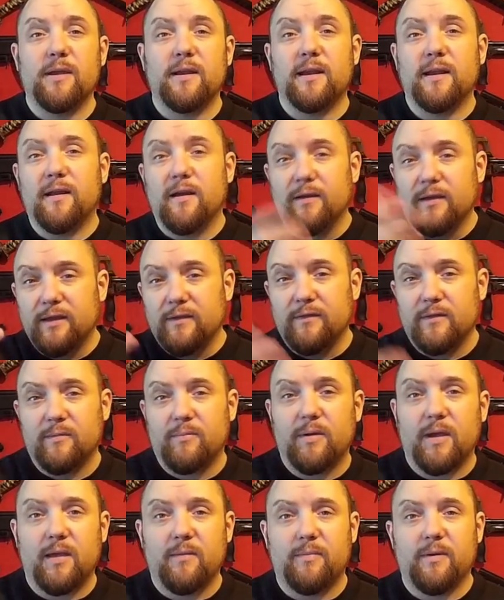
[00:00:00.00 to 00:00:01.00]
and then I'll give you the
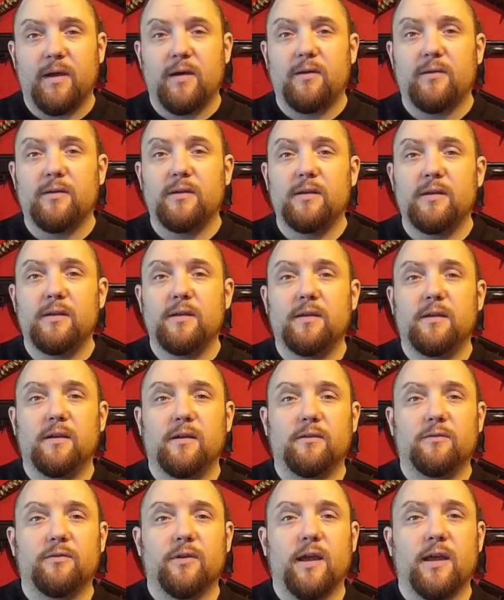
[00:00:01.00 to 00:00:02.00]
PayPal
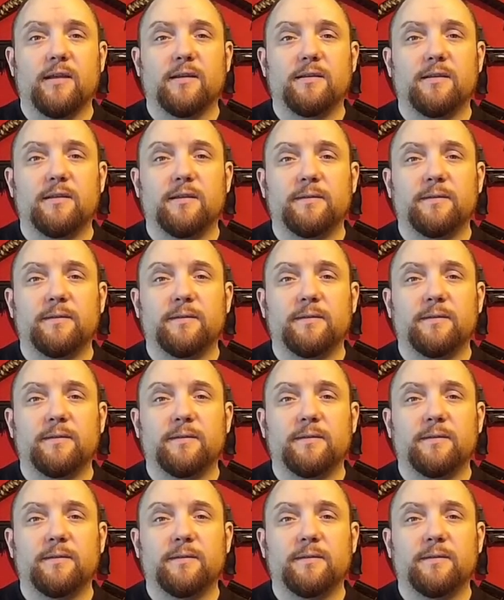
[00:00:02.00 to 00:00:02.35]
address.